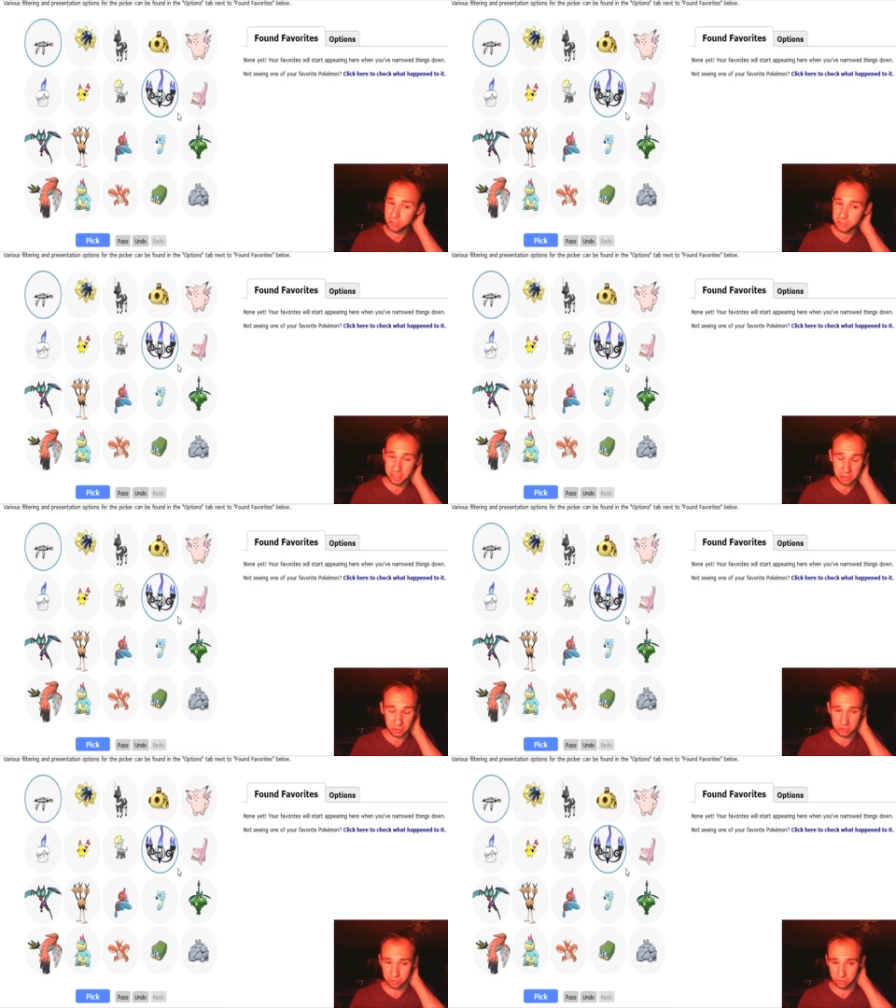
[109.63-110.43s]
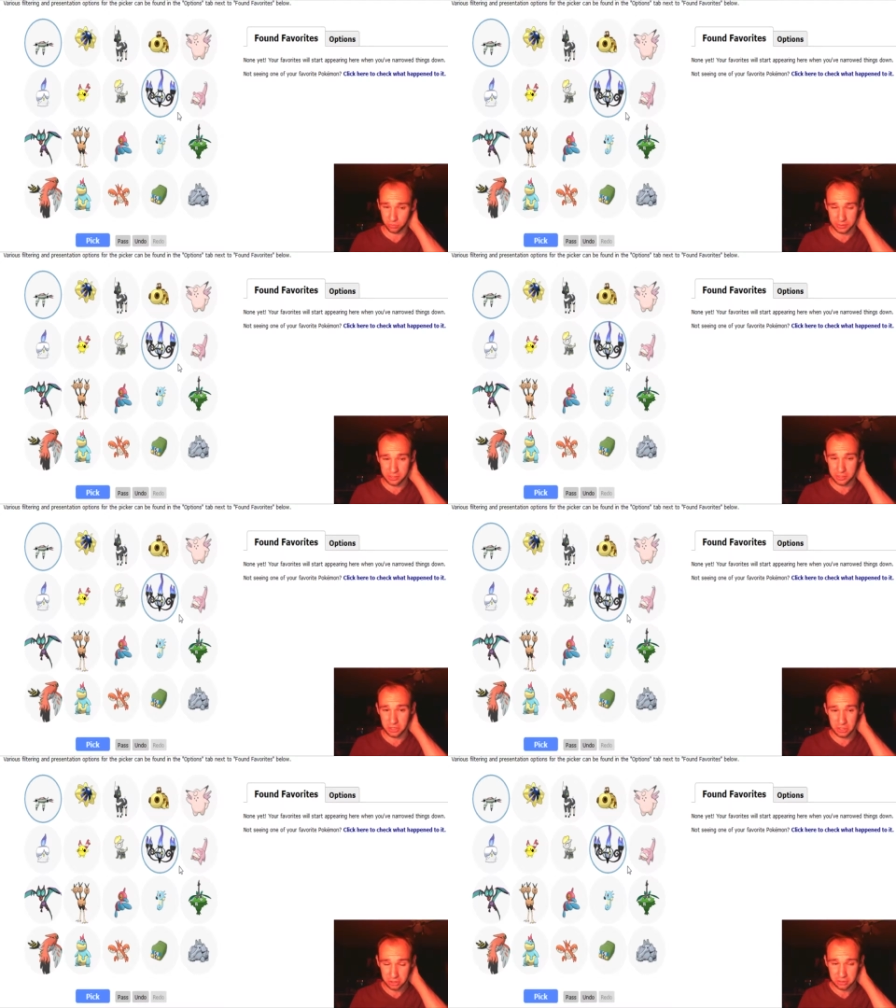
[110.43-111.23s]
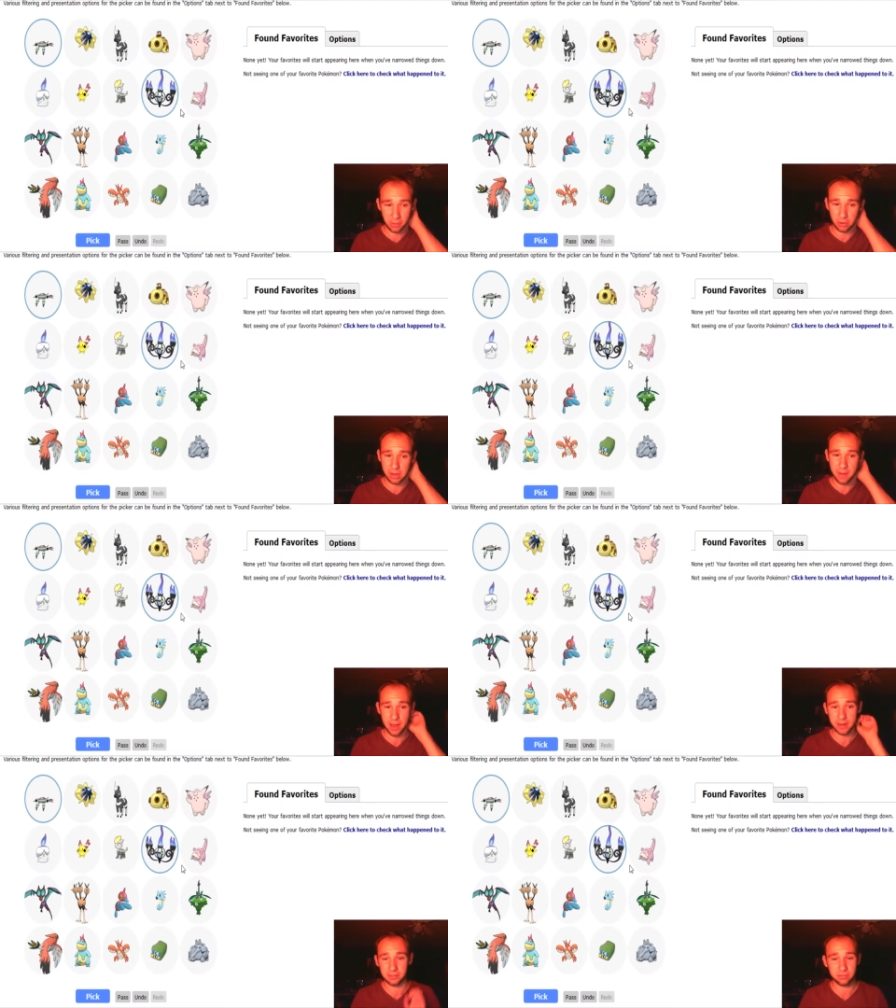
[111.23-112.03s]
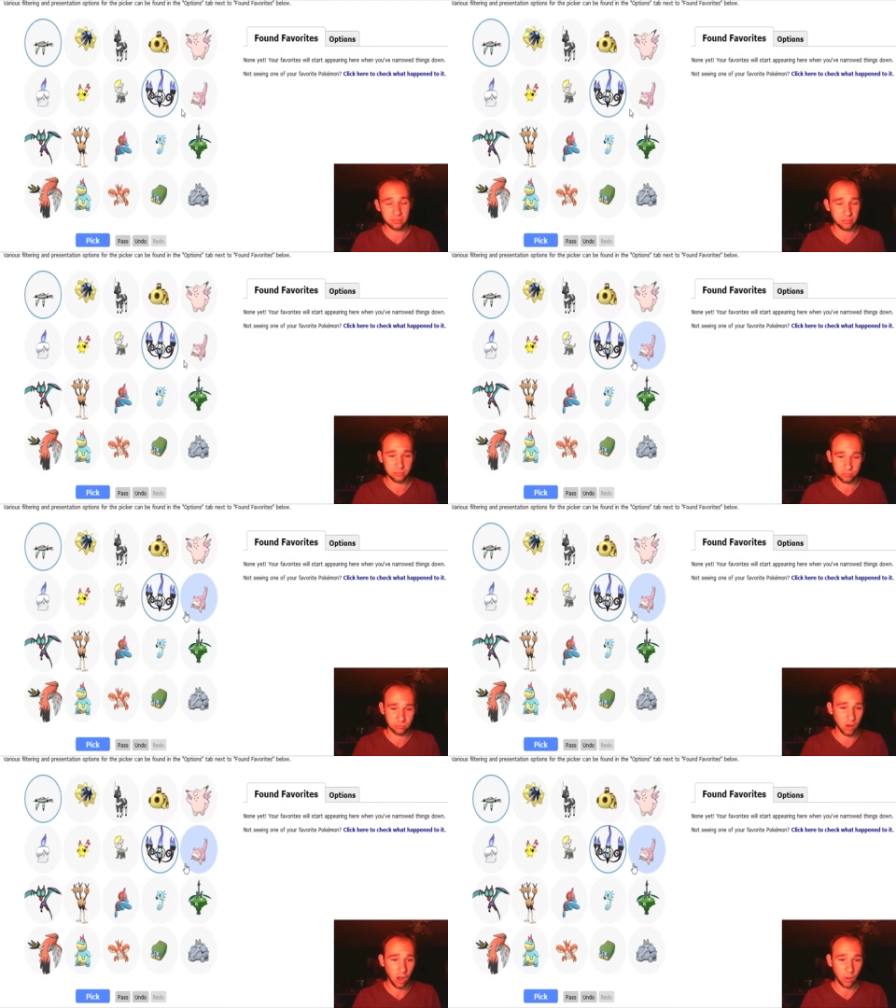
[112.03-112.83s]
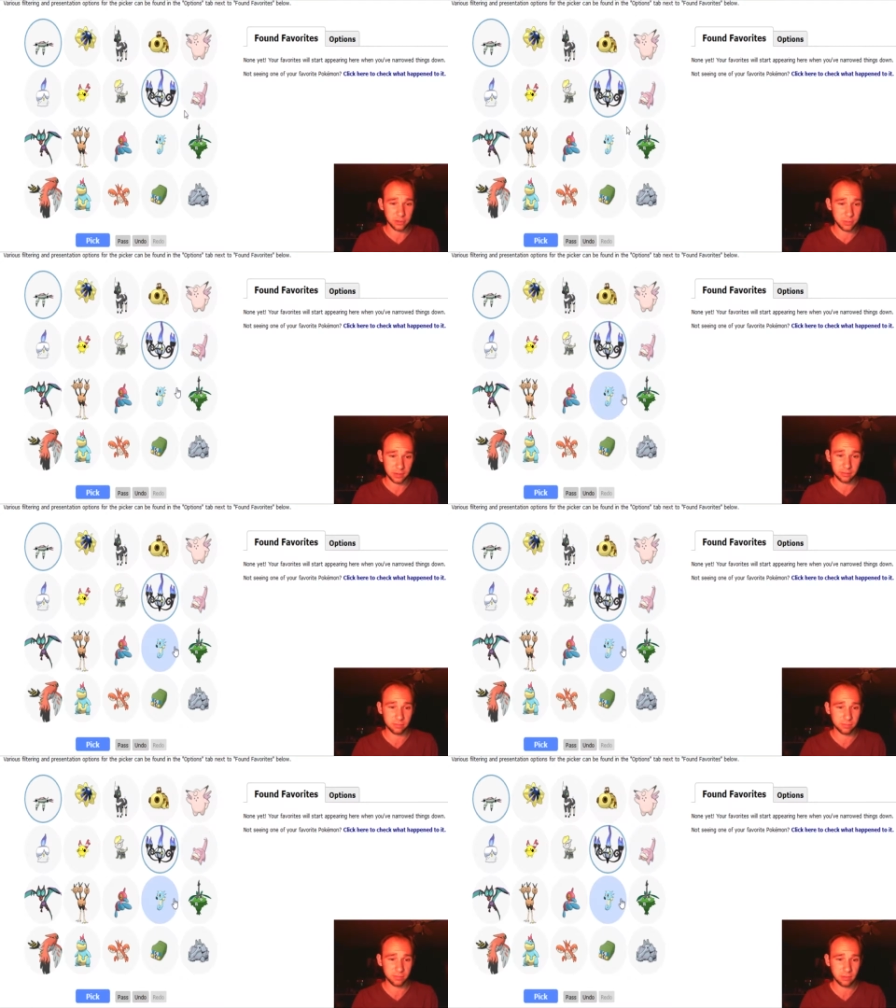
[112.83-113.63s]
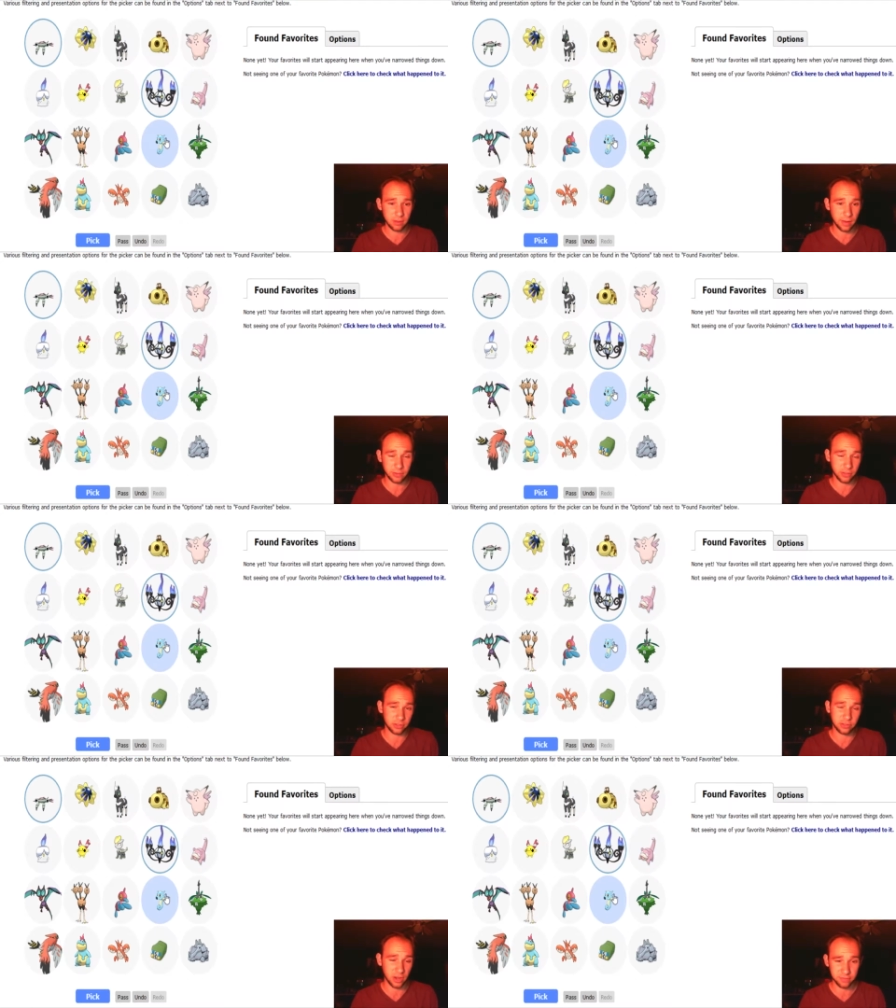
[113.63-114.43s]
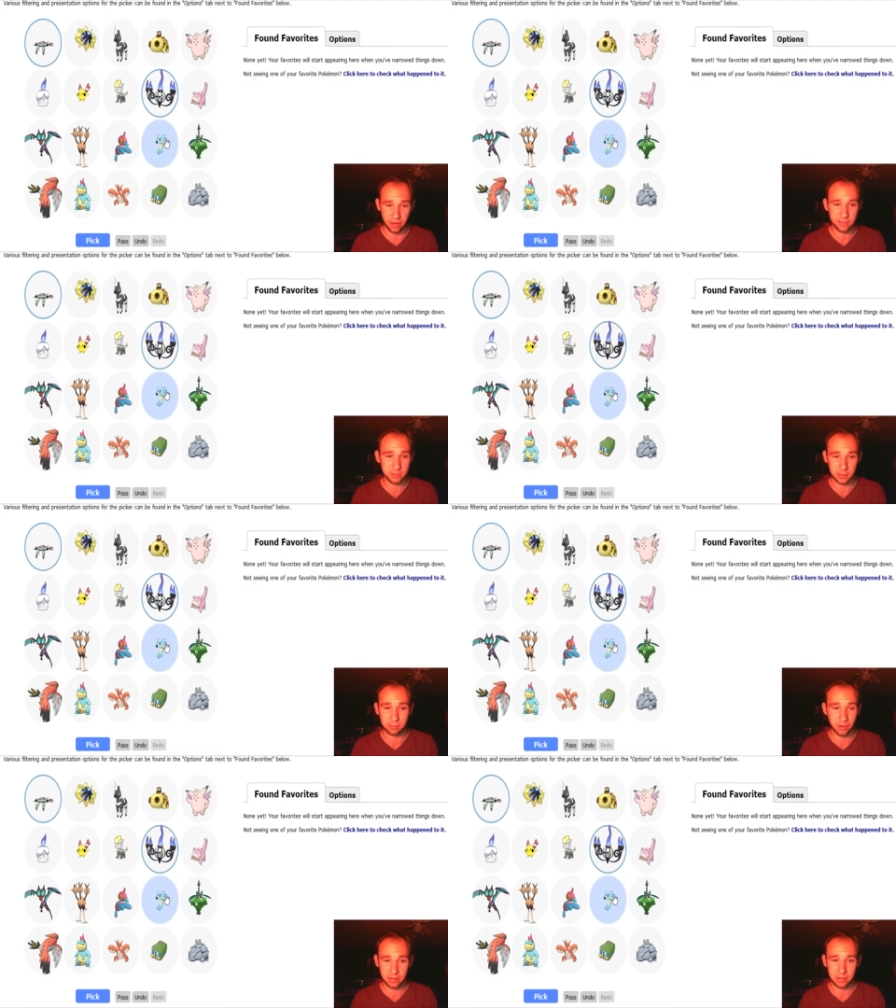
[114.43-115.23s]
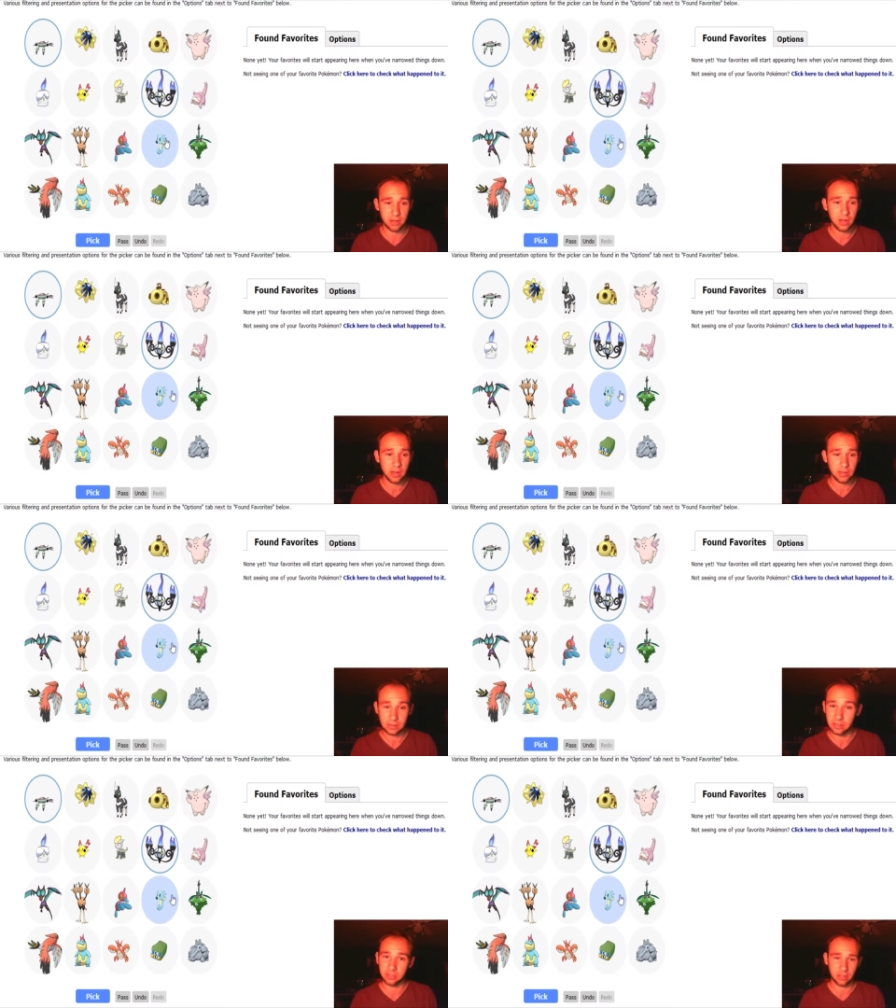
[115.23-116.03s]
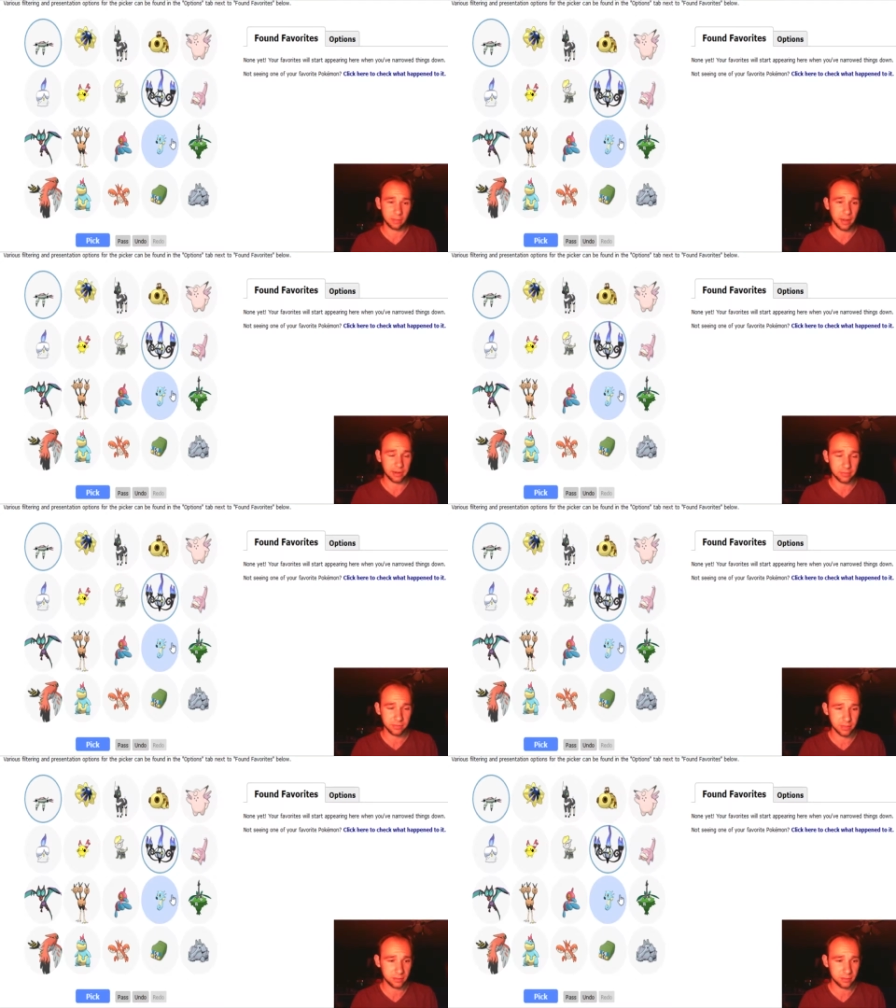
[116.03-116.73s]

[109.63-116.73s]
Chandelure is just a really good Pokemon. It's always been, ever since Gen five, it's been pretty decent competitively.